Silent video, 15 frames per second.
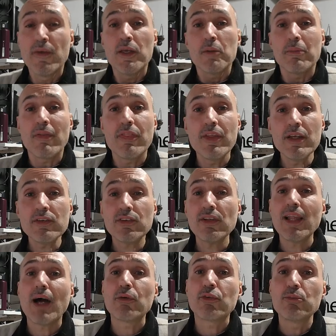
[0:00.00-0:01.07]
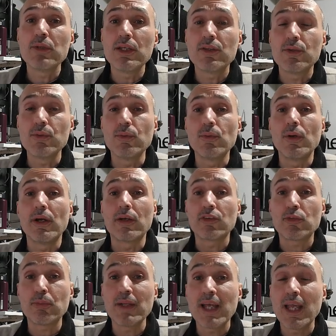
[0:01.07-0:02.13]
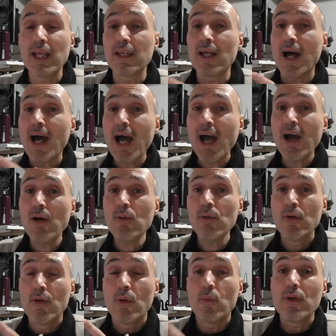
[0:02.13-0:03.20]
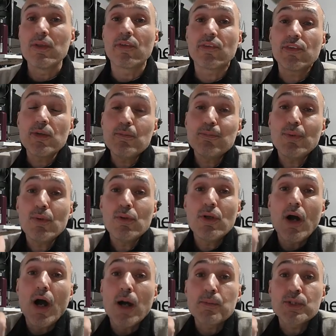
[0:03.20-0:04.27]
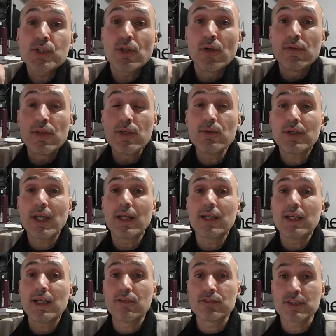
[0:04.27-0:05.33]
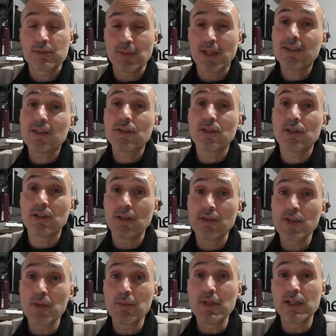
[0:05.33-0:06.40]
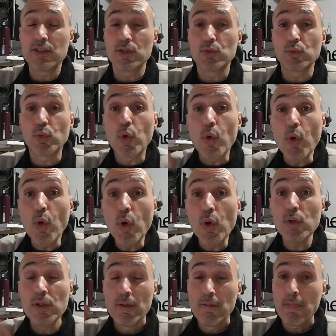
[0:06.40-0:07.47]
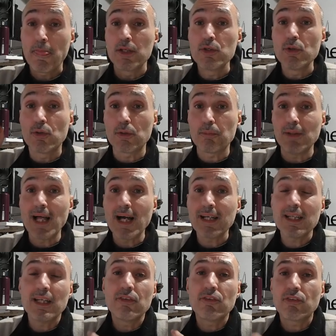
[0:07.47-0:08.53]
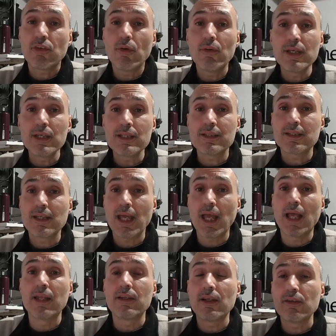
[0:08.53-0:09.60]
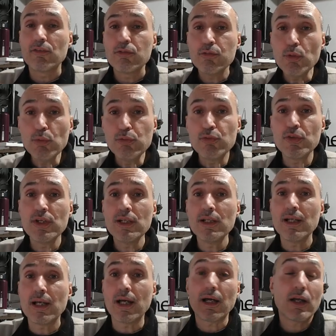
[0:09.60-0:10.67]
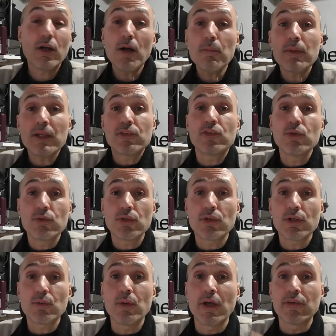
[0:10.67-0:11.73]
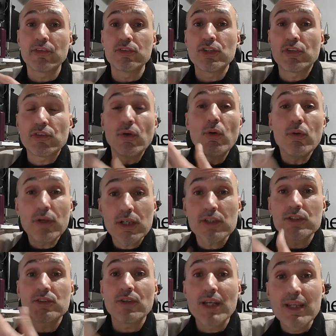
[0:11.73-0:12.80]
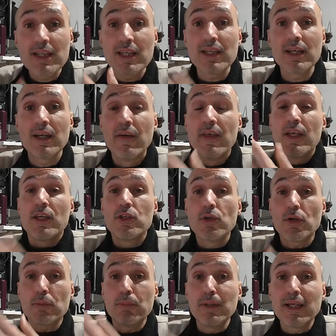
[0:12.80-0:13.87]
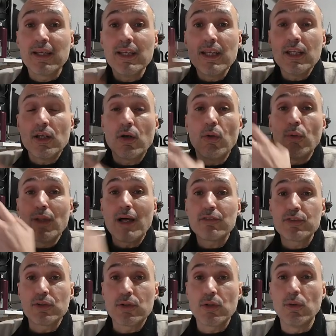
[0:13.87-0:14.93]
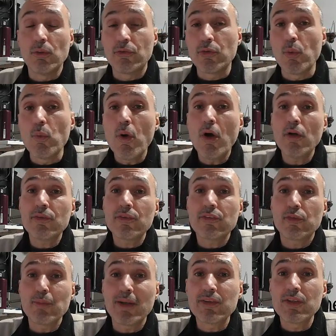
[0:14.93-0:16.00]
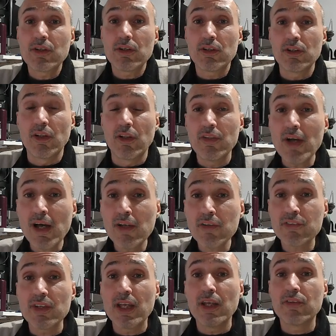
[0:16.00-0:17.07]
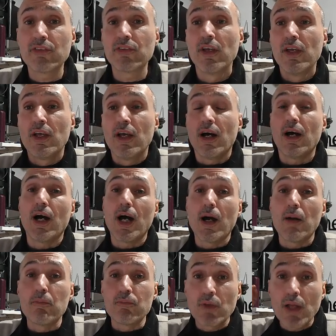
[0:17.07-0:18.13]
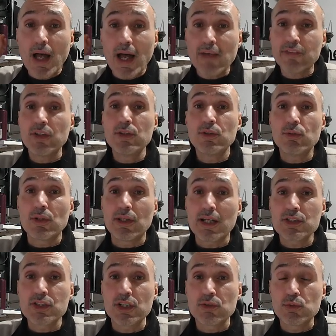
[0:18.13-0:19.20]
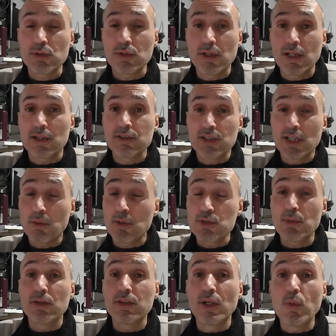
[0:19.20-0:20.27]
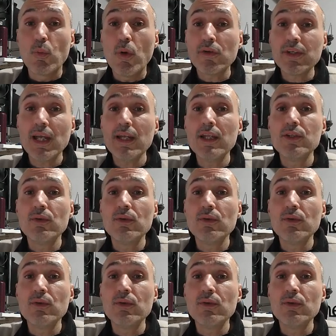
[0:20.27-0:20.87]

but this allows me to explain how with a simple option you can give semantic kernel the ability to call your plugin so it can fulfill a complex user request, just orchestrating your plugin call after call. So what semantic kernel does is asking to the large language model, what can I do